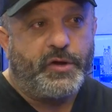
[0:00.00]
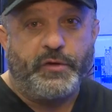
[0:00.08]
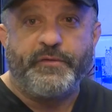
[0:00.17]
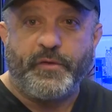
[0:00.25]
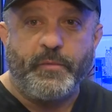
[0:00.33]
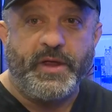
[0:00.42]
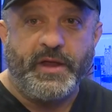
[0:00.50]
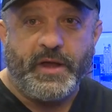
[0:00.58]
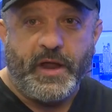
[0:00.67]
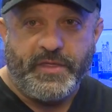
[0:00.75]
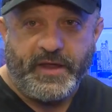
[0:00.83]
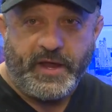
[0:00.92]
of good for me,
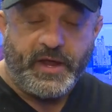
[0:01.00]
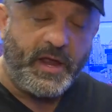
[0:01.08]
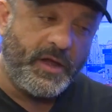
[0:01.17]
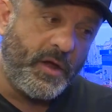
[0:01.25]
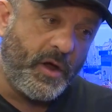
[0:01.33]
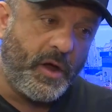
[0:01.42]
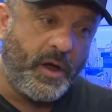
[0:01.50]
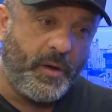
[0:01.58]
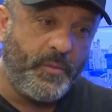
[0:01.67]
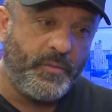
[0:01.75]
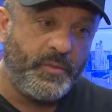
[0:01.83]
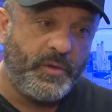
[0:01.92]
and I think it can,
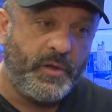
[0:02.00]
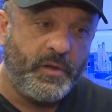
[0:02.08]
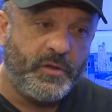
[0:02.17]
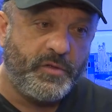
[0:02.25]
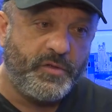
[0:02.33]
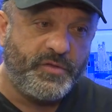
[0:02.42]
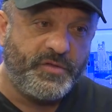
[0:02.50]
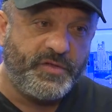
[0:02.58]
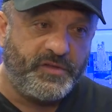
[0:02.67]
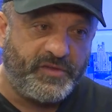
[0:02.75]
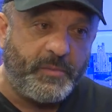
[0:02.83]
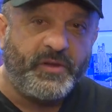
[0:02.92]

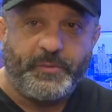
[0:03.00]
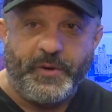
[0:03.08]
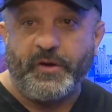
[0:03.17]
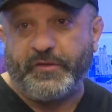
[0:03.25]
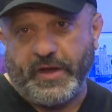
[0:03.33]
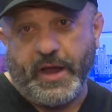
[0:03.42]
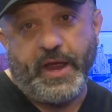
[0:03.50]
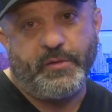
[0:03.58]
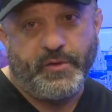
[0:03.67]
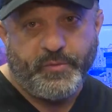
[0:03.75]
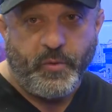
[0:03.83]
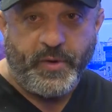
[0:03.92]
the same experience that I had
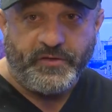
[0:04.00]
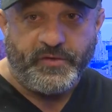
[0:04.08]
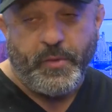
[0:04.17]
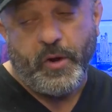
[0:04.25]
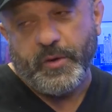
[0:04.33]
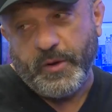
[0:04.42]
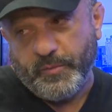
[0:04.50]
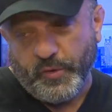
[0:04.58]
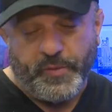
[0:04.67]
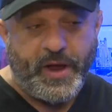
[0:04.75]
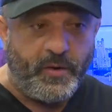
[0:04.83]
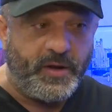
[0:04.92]
with the probation department in
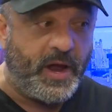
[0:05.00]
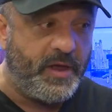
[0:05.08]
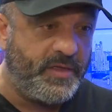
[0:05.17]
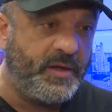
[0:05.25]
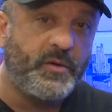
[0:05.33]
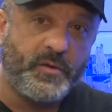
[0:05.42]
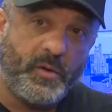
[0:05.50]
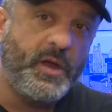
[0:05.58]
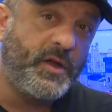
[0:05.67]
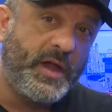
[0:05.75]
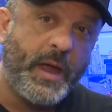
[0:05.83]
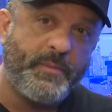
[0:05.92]
Broome County, I think
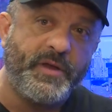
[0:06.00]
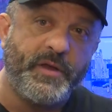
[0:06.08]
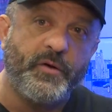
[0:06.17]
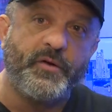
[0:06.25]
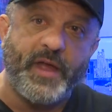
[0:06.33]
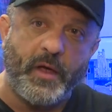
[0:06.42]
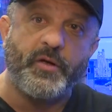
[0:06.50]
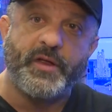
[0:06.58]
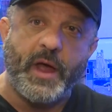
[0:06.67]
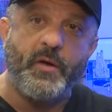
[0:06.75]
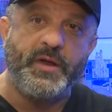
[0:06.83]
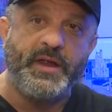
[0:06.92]
it could happen here in Tioga
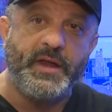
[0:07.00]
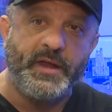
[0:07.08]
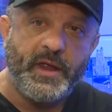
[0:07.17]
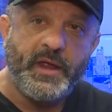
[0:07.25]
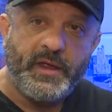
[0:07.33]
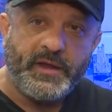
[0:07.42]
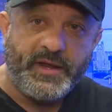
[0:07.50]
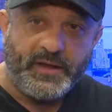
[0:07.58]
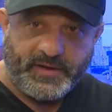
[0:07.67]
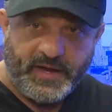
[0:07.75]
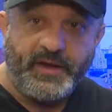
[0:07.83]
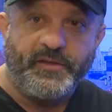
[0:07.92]
County and
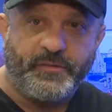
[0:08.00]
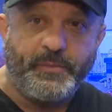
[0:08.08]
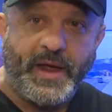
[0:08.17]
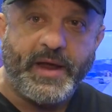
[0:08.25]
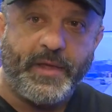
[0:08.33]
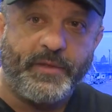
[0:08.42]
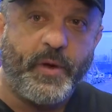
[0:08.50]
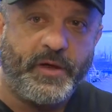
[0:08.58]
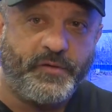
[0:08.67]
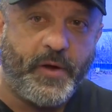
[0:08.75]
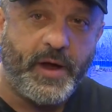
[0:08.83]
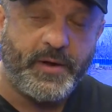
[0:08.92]
get kids back on the right
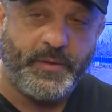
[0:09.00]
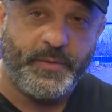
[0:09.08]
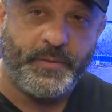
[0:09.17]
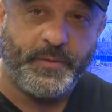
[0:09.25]
track.